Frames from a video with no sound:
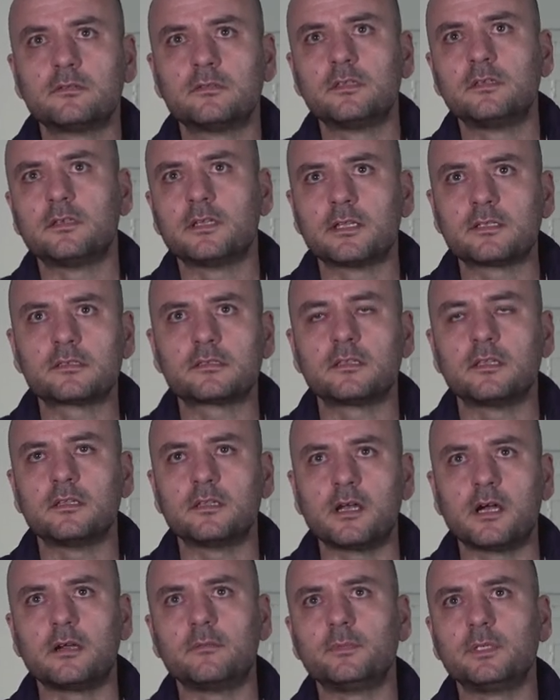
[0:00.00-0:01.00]
the United States
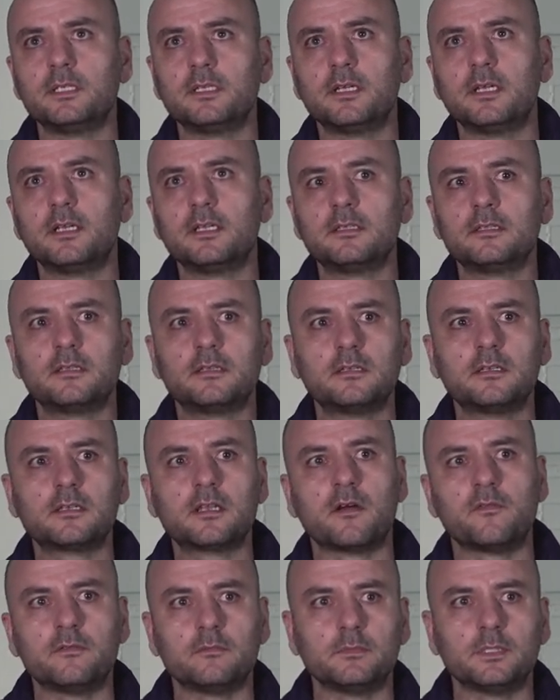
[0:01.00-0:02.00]
Army and the
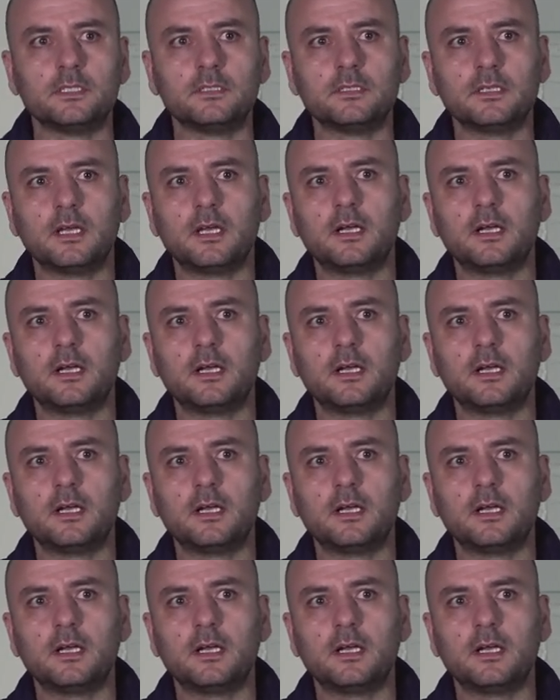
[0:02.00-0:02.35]
government.